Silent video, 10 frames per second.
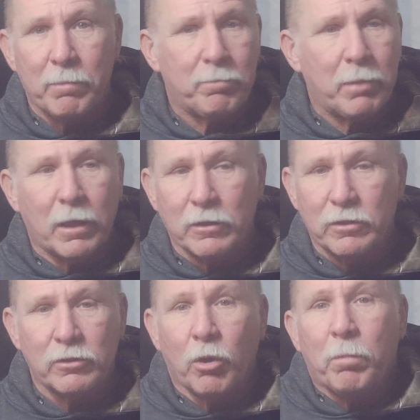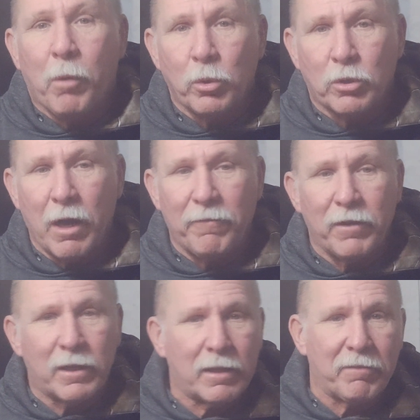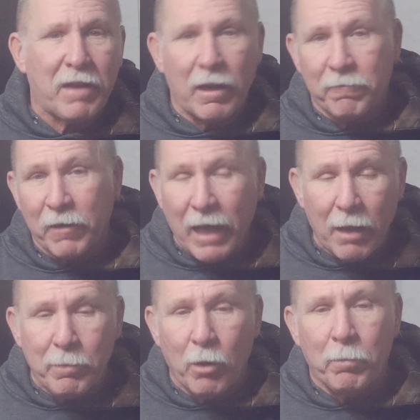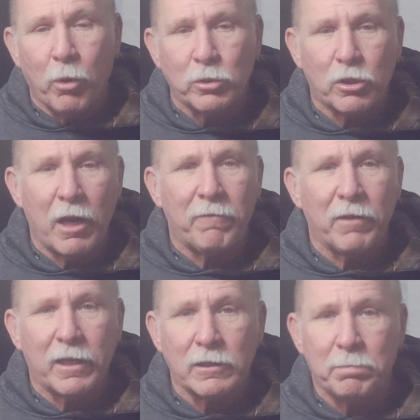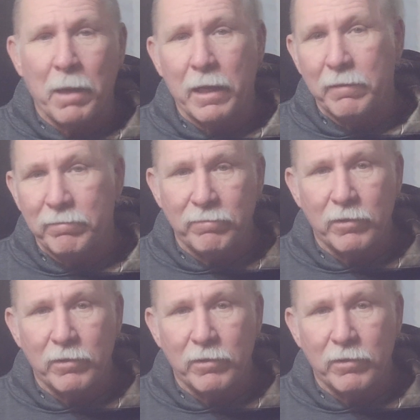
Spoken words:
because there's no boat traffic. They kind of forgot about boat traffic. It's been